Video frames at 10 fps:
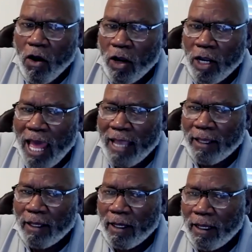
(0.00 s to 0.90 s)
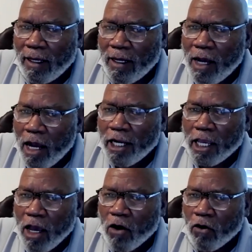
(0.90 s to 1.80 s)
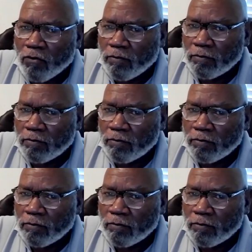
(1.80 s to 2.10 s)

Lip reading: are like a honeycomb,